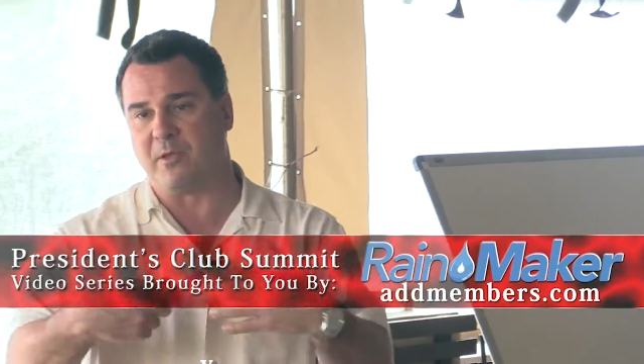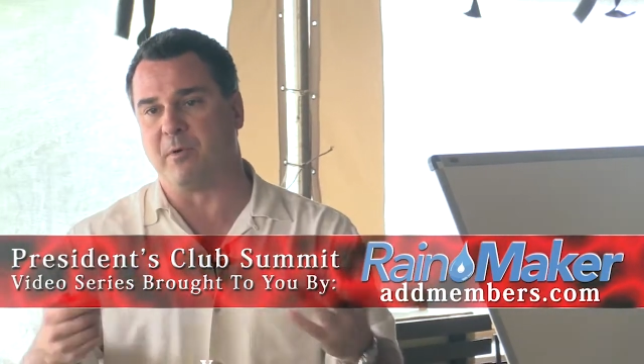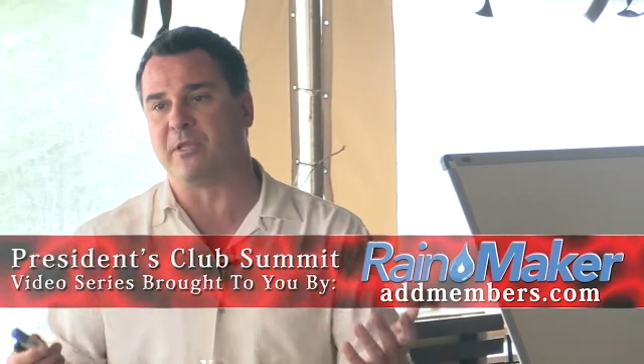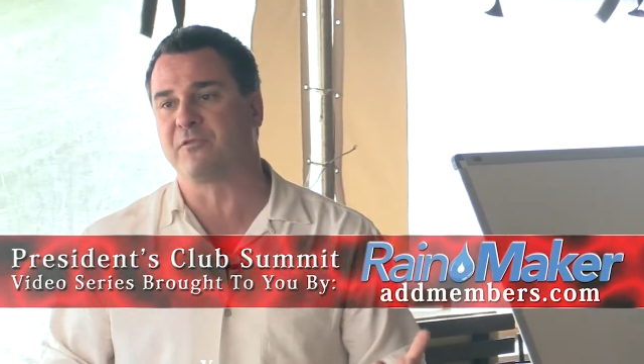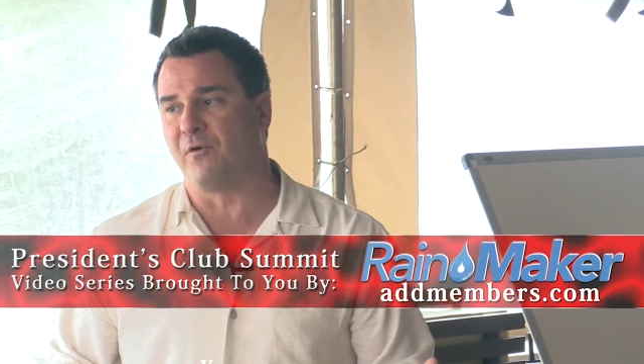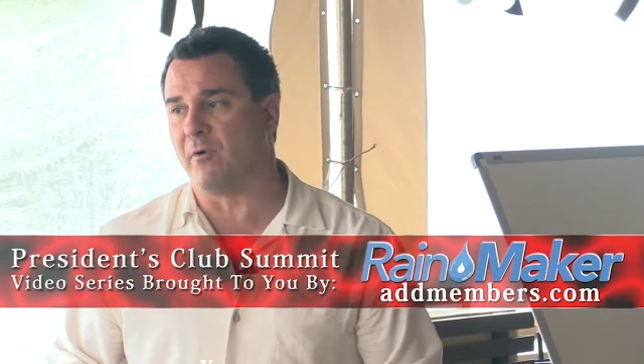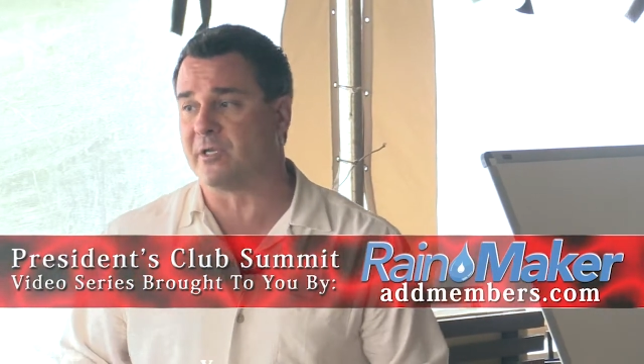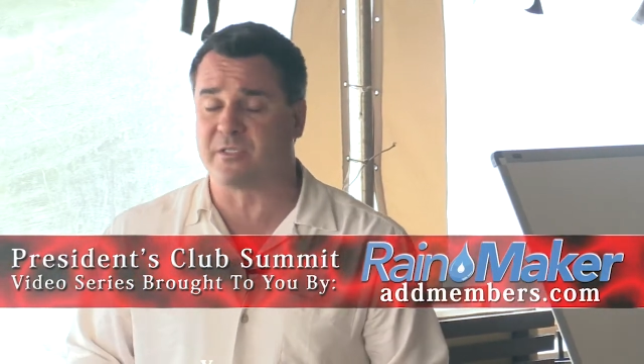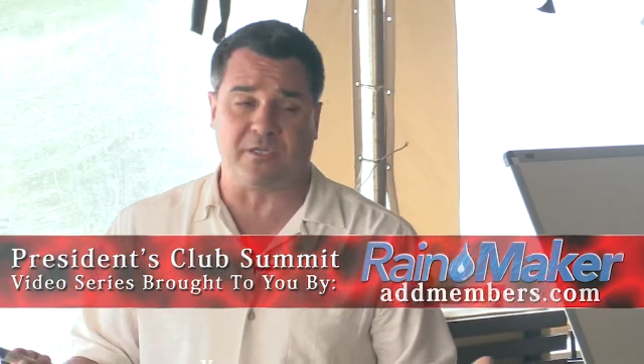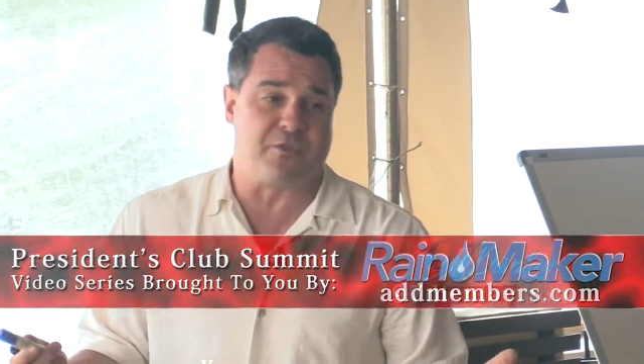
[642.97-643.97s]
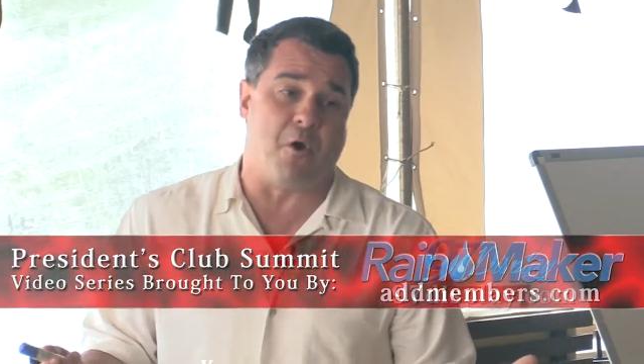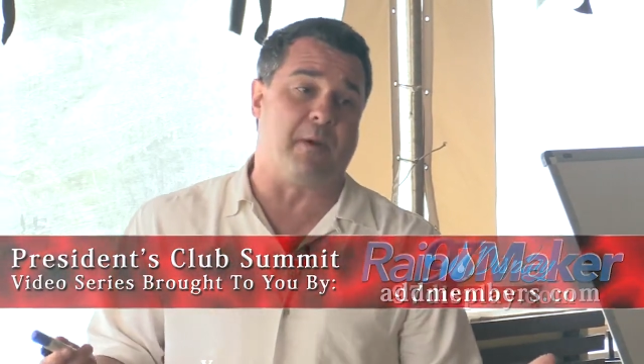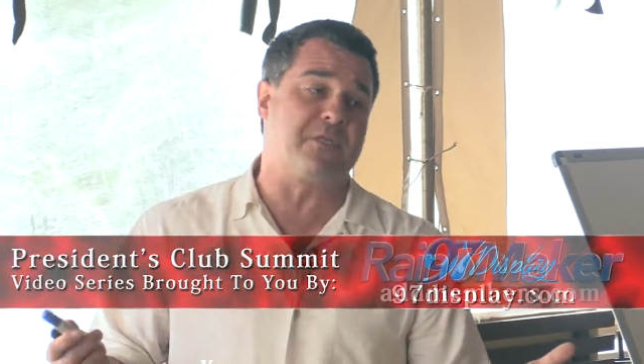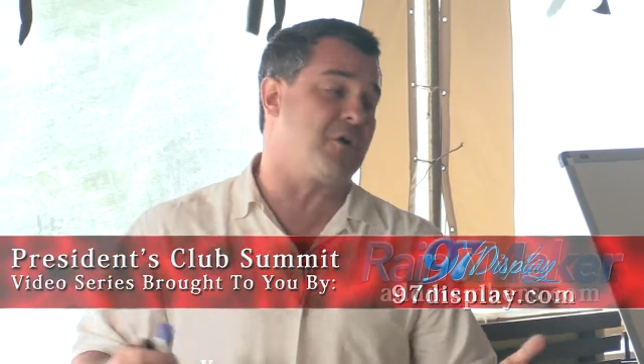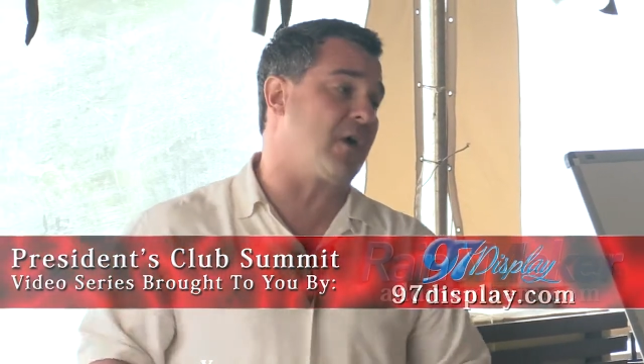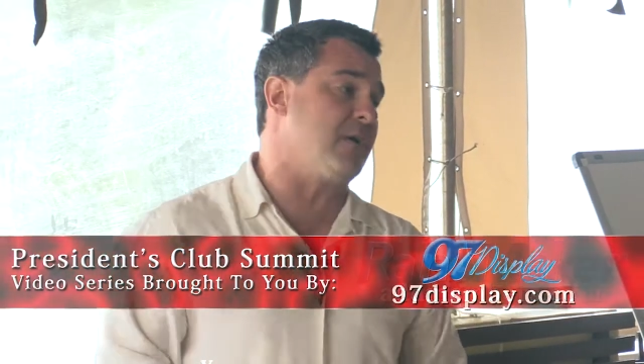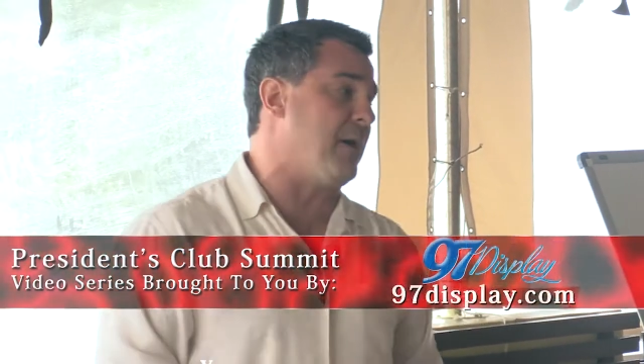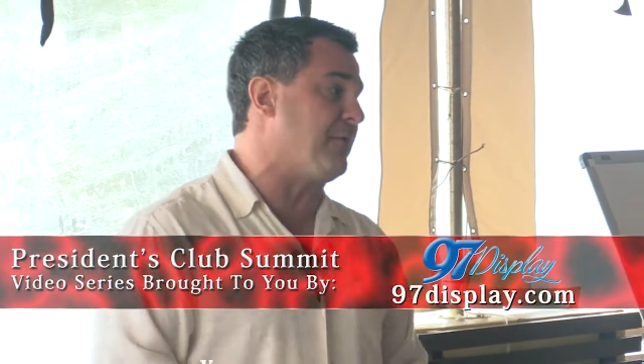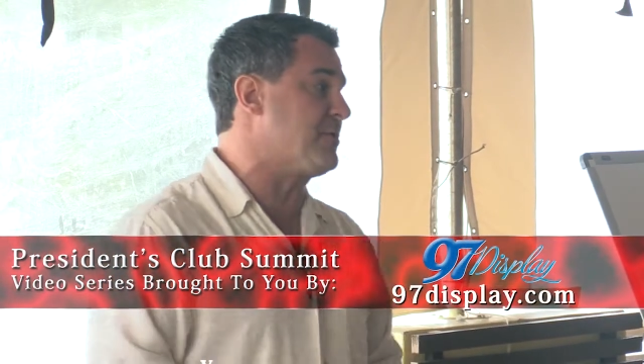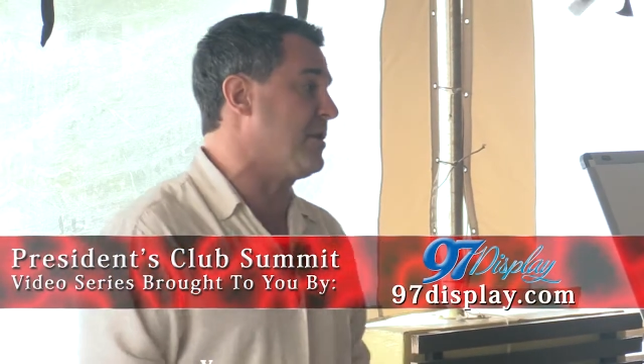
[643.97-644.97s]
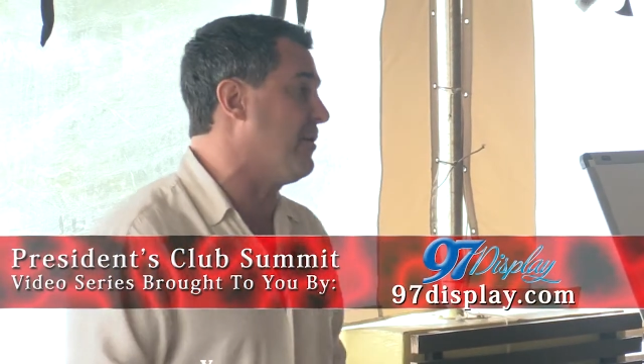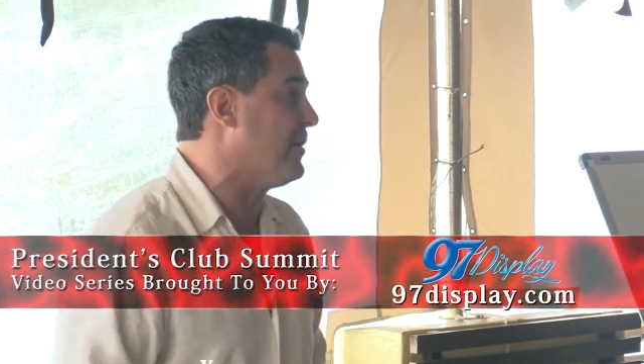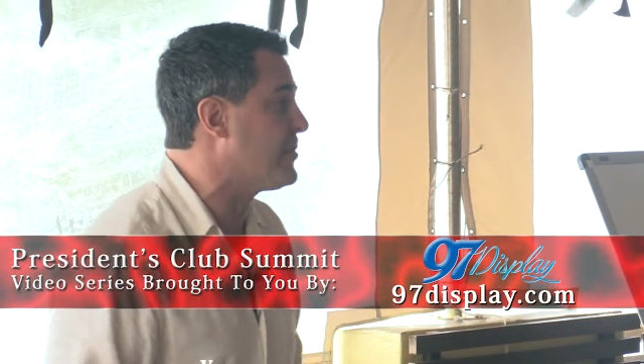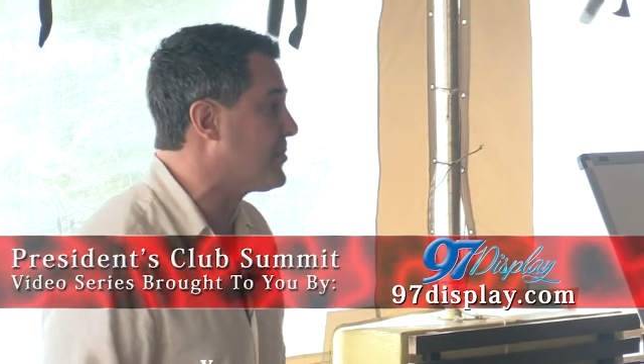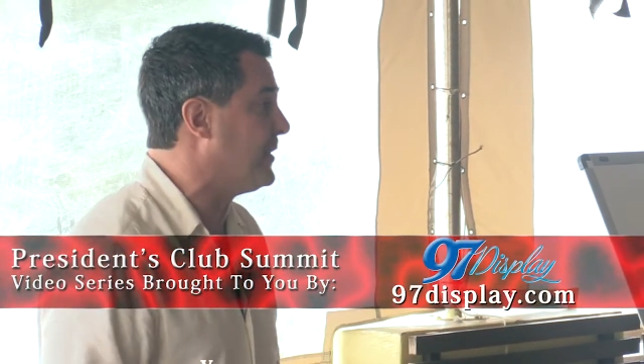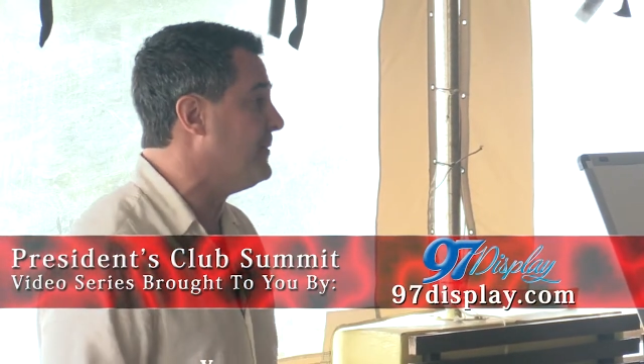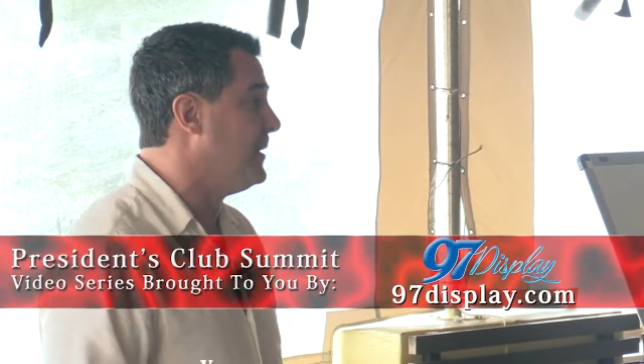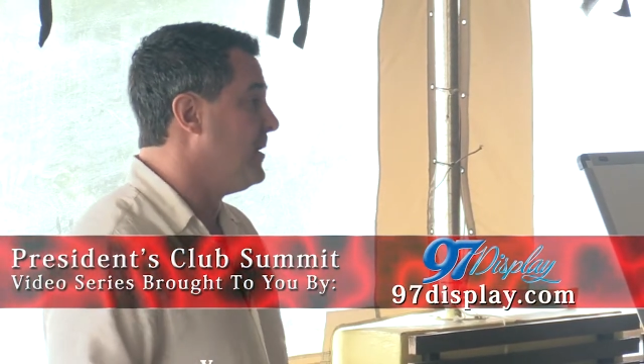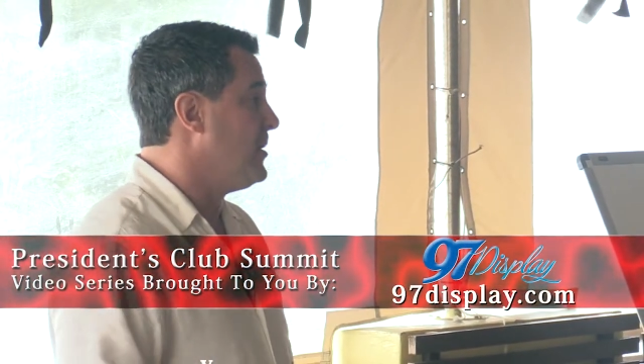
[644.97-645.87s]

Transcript: to bring this forward is because nobody's talking about this in our industry.